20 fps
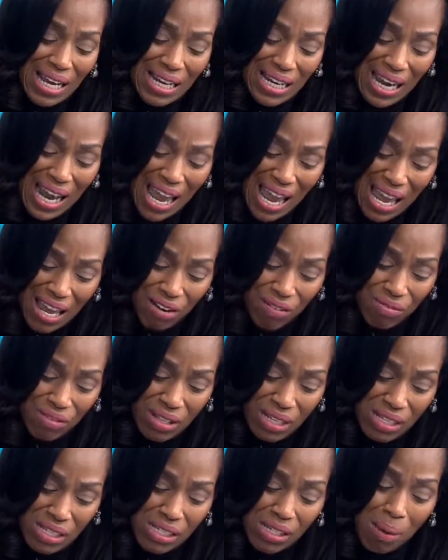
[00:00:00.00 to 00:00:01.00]
getting ahead of
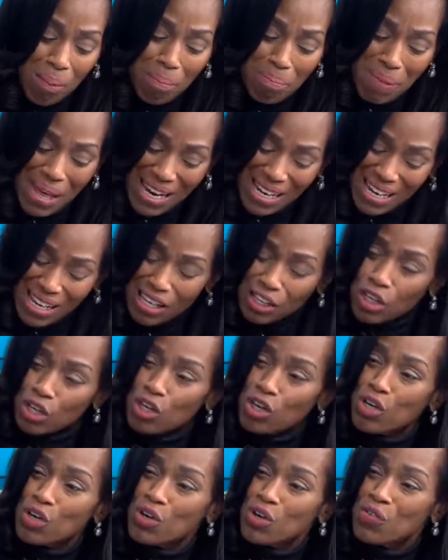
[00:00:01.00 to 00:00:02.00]
this, bending the
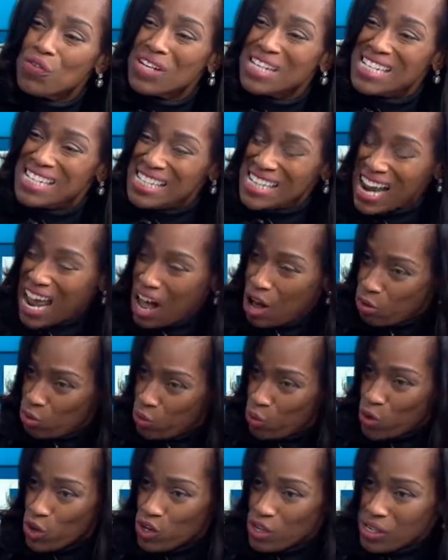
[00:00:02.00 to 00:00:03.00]
curve
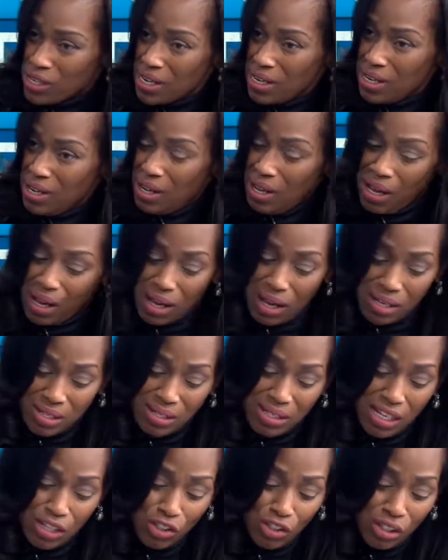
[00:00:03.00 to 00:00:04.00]
downward,
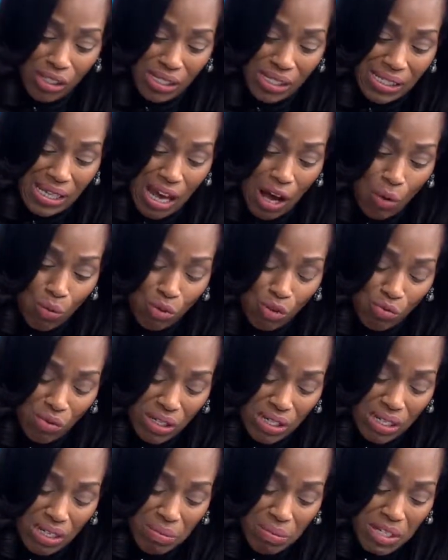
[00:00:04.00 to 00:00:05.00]
essentially is how it was
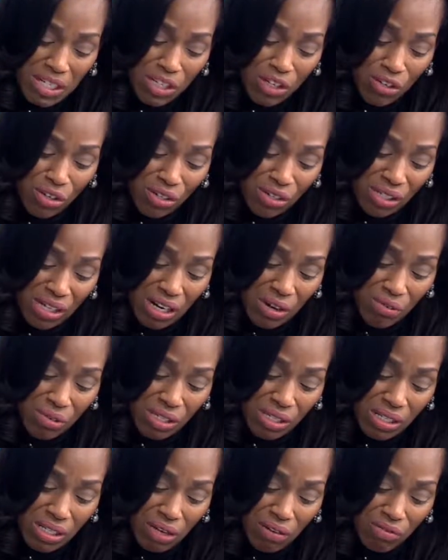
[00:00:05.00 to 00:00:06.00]
written in the materials that I
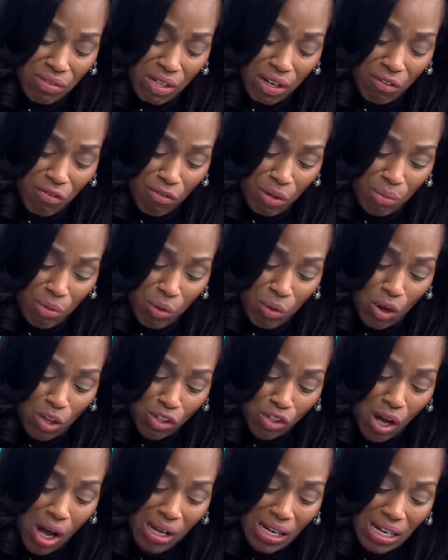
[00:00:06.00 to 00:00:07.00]
received from you
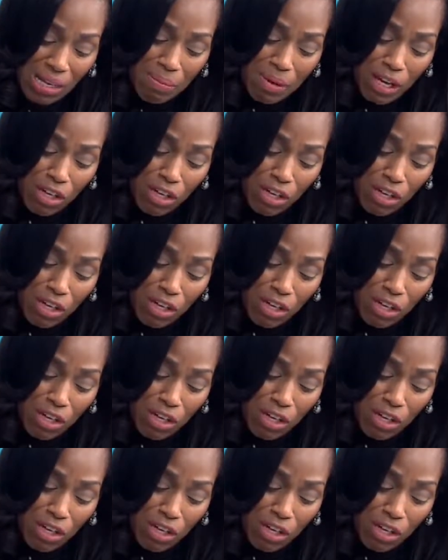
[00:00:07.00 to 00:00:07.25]
all, talking